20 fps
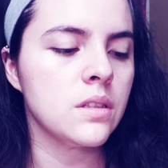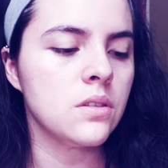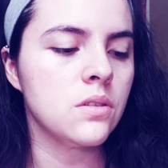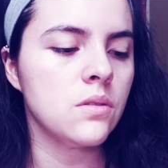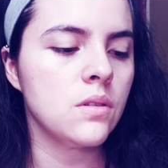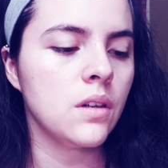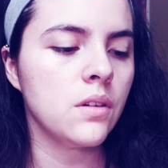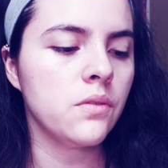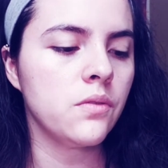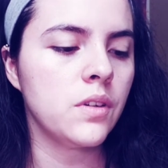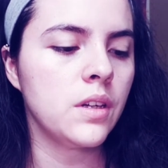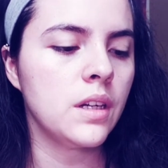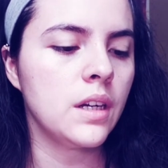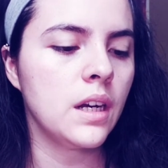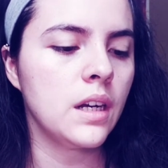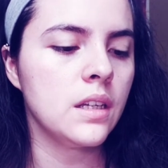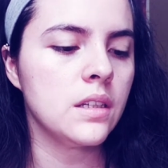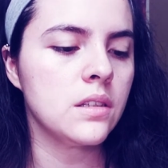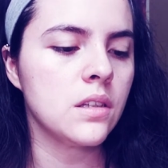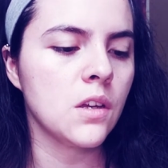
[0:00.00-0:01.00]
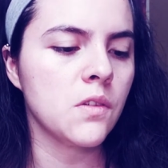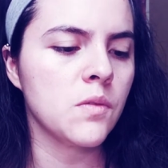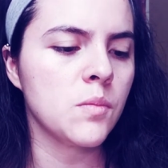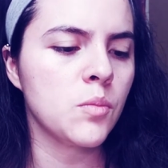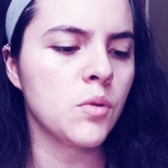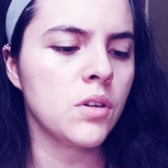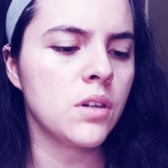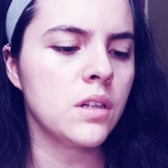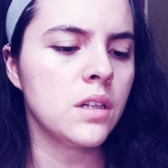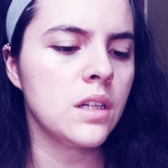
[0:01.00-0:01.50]
Do not feed any
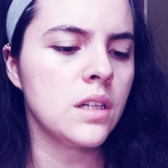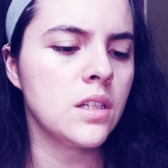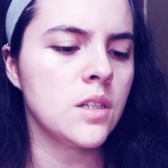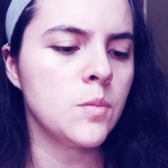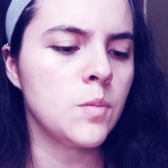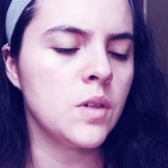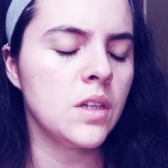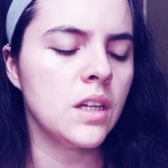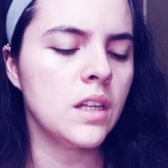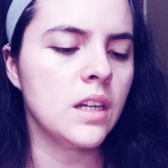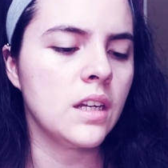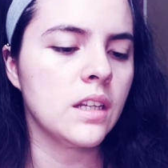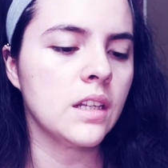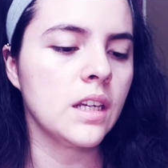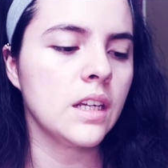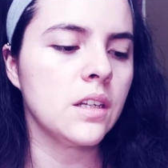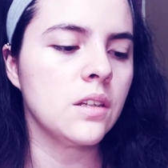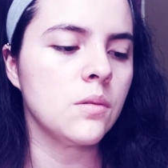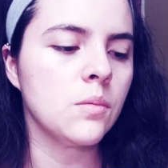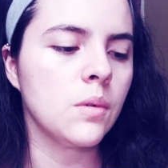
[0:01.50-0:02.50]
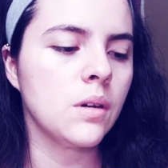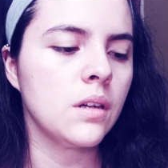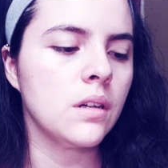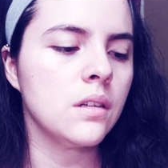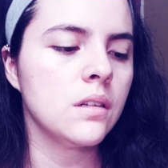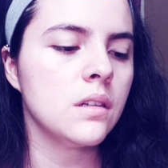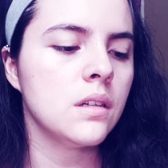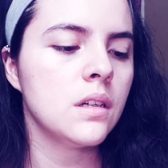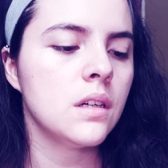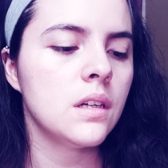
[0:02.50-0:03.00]
self-important need to be an enlightened one,
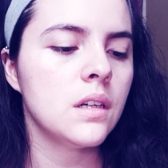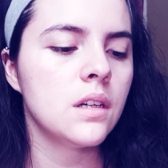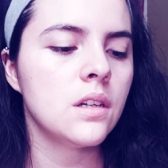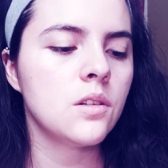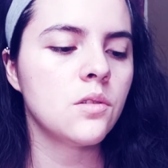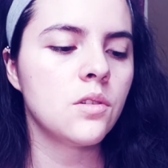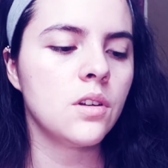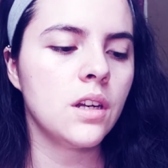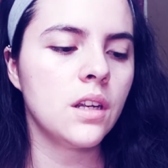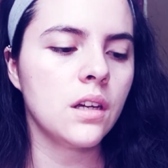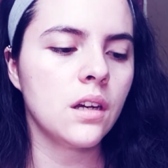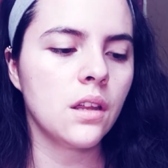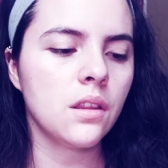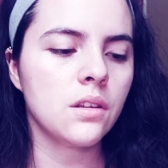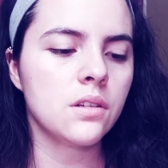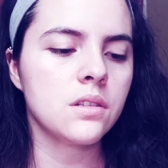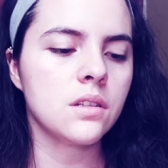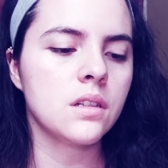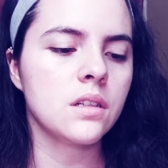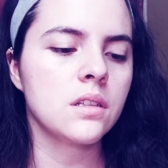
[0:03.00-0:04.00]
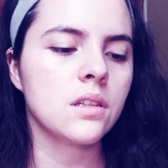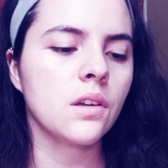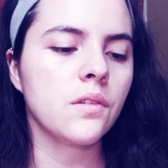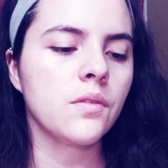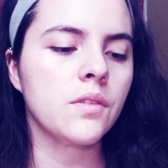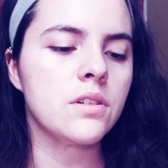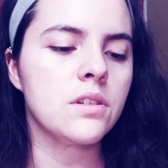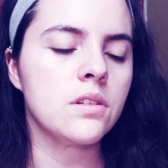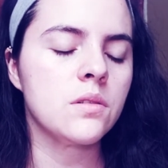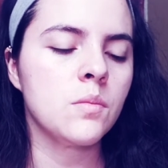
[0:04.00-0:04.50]
treating others in a
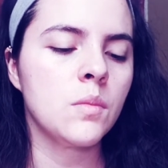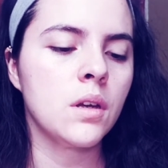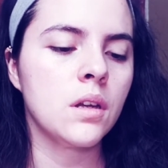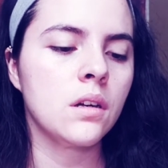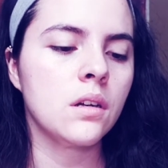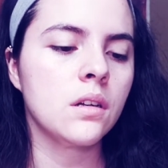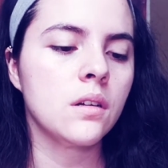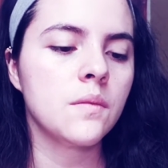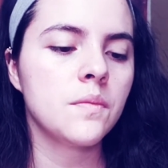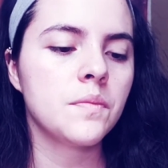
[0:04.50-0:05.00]
self-righteous manner.